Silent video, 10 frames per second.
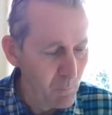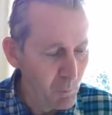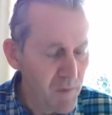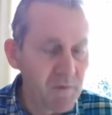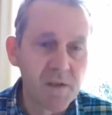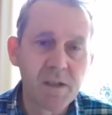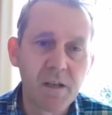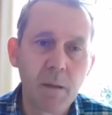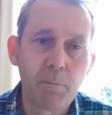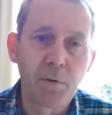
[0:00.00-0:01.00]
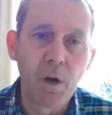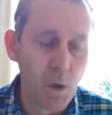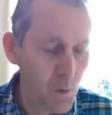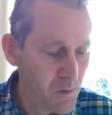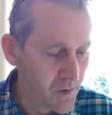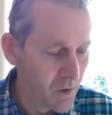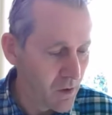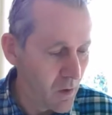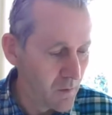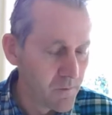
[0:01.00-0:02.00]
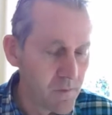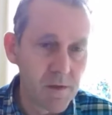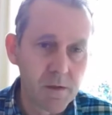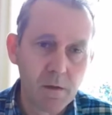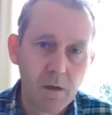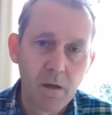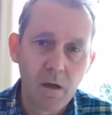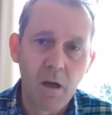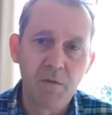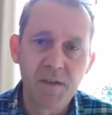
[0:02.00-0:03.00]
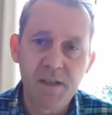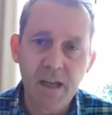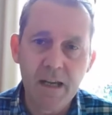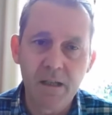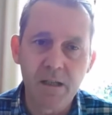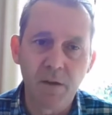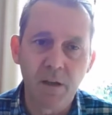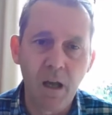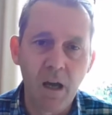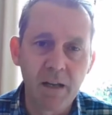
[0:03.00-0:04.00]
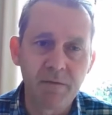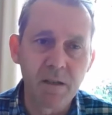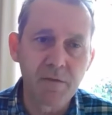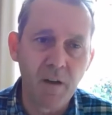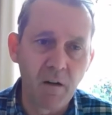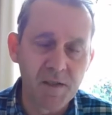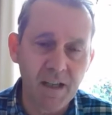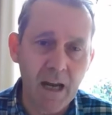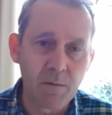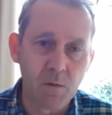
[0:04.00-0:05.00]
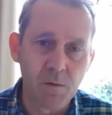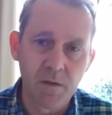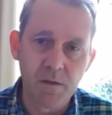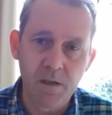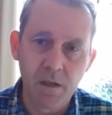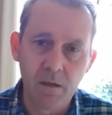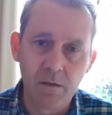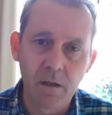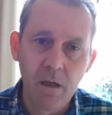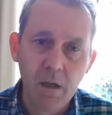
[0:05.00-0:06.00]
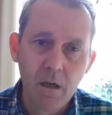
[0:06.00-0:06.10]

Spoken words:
we've considered the pros and cons of the status for Cardiff, and as far as the council's concerned,